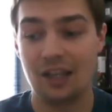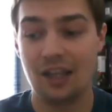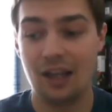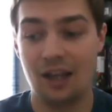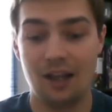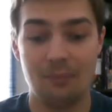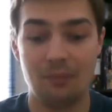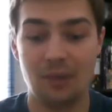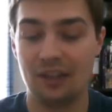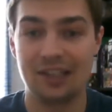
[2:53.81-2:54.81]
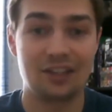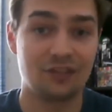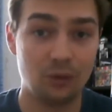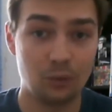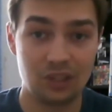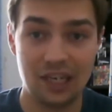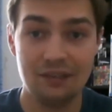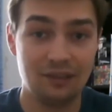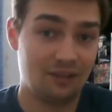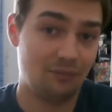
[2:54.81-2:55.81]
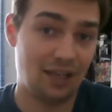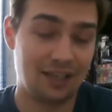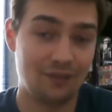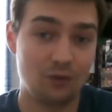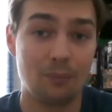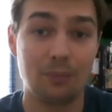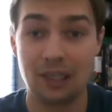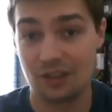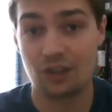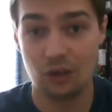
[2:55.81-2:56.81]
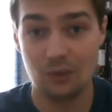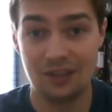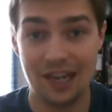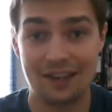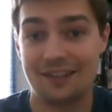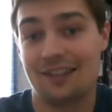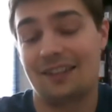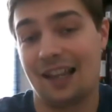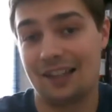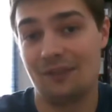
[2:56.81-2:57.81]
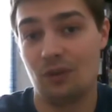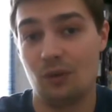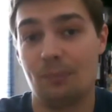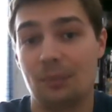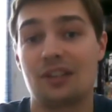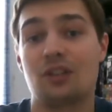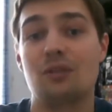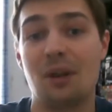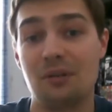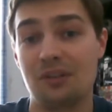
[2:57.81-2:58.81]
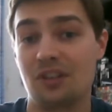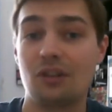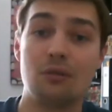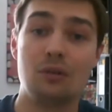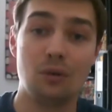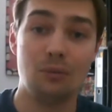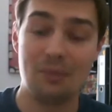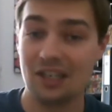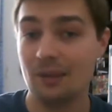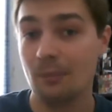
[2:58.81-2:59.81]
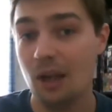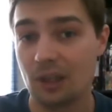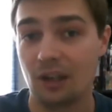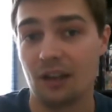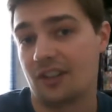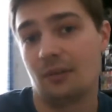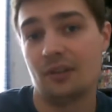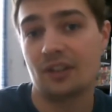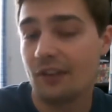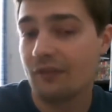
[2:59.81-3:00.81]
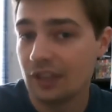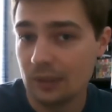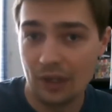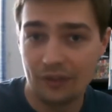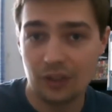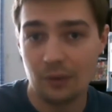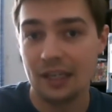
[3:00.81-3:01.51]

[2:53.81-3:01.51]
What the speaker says: a dex of 14, that gives you a +2 in dex. That gives you a +2 bonus to your medium armor class. So it's definitely worth doing,